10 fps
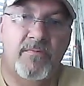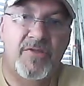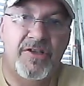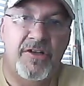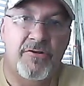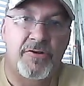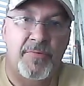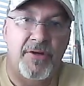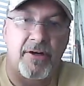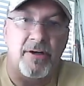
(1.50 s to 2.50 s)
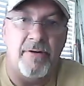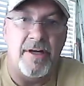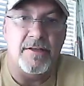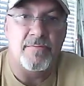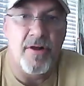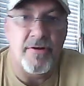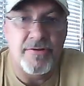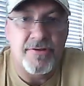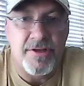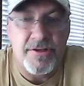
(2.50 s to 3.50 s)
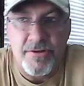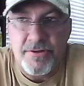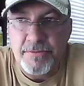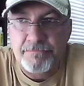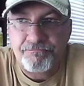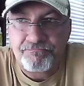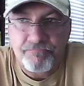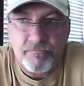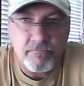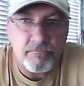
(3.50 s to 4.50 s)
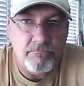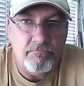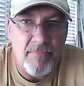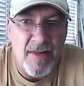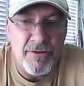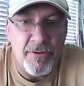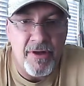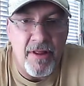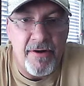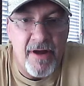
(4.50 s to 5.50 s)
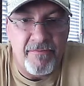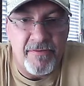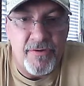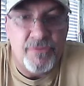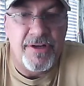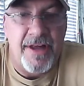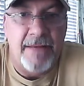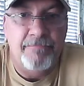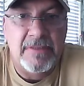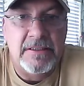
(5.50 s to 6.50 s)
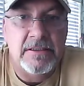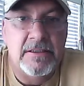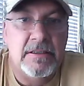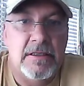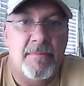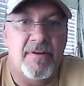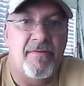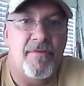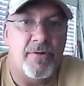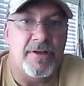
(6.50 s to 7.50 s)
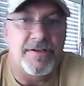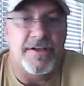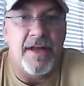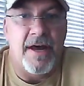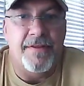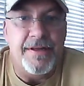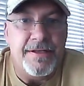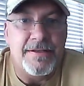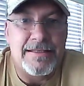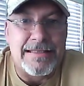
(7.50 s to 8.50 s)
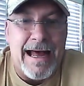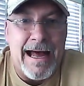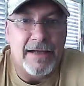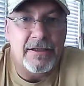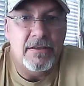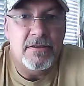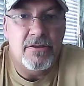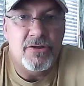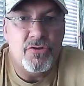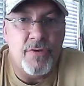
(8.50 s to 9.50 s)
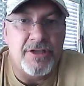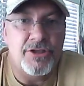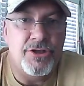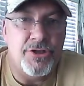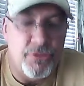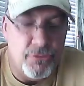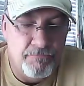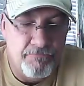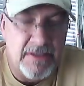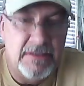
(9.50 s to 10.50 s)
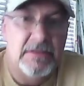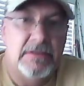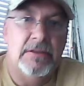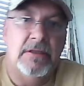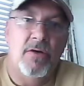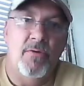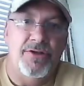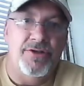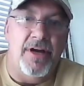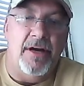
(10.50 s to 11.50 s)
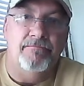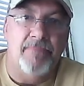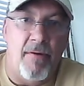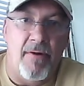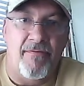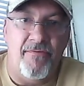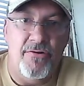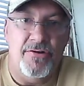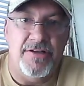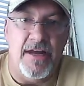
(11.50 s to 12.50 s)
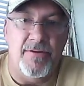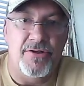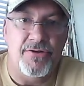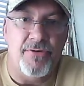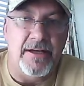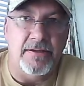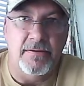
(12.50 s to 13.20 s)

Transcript: Steel Spirit greetings, brothers and sisters. I'm doing another knife review today. I'm going to focus in on the SOG TWITCH II, which I want to first demonstrate.